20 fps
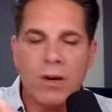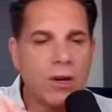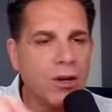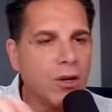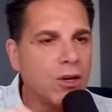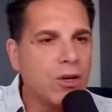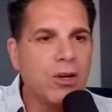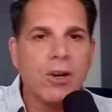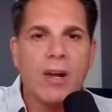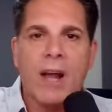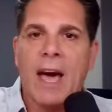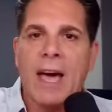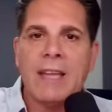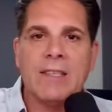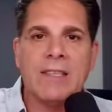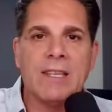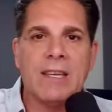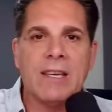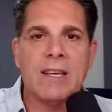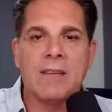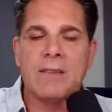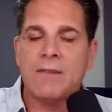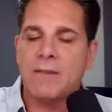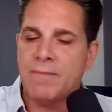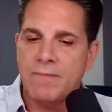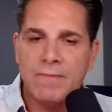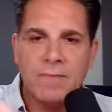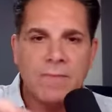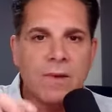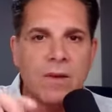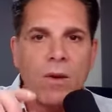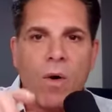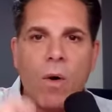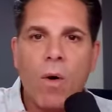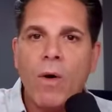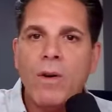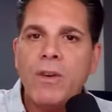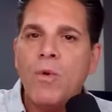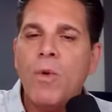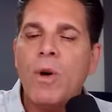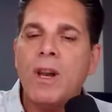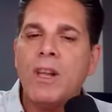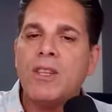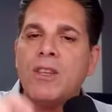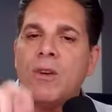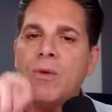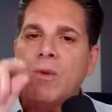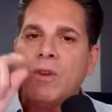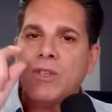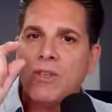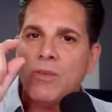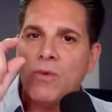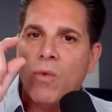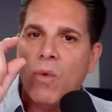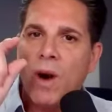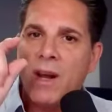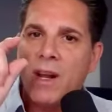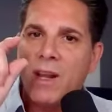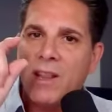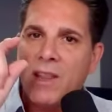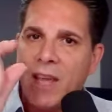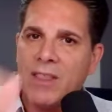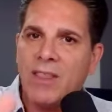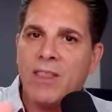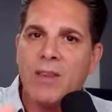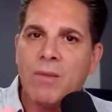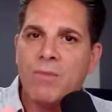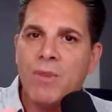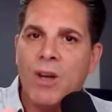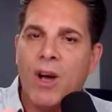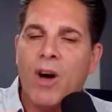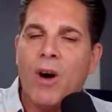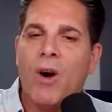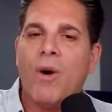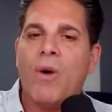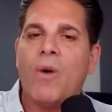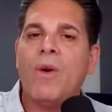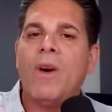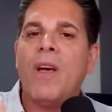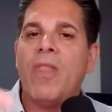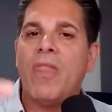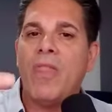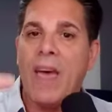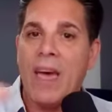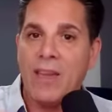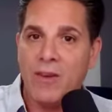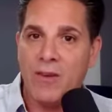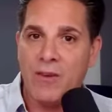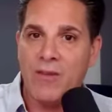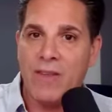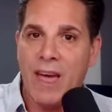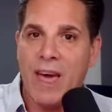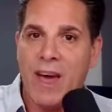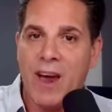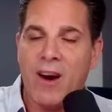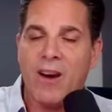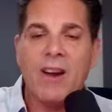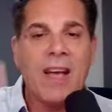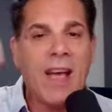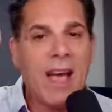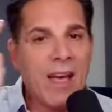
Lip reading: Good idea. All you want to do is you want to let them know that you're there,